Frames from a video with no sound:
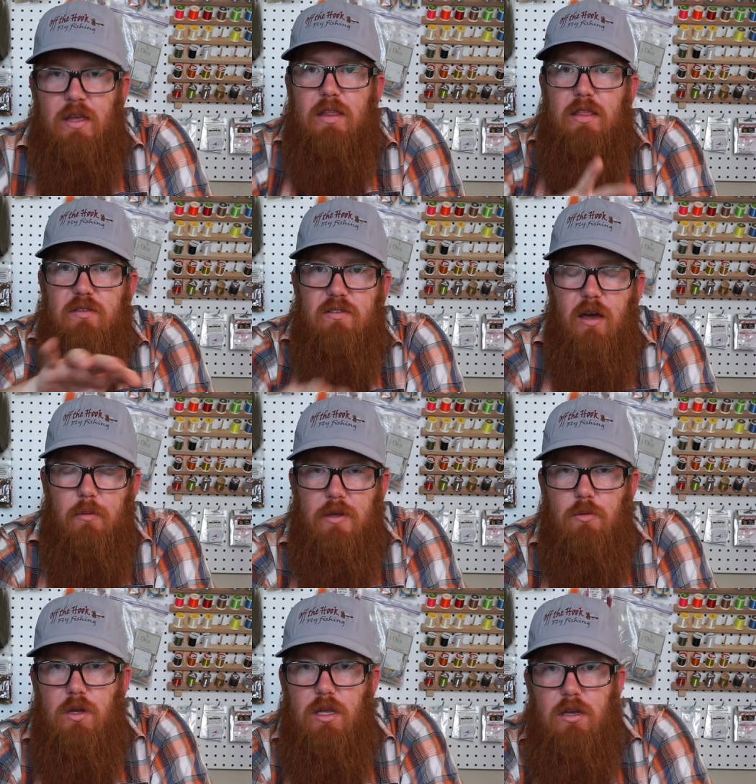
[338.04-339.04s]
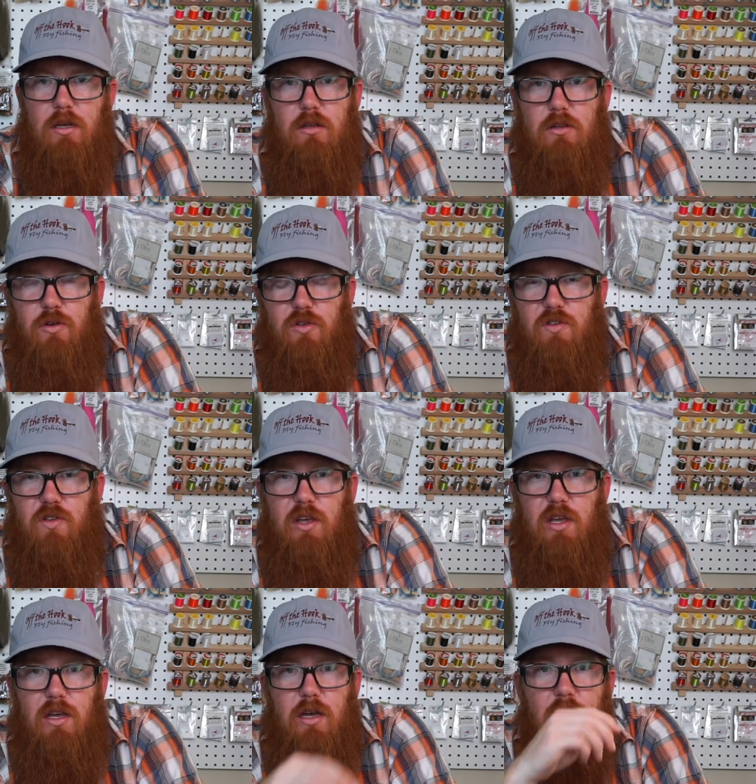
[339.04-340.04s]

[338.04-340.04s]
this coming week, you'll see.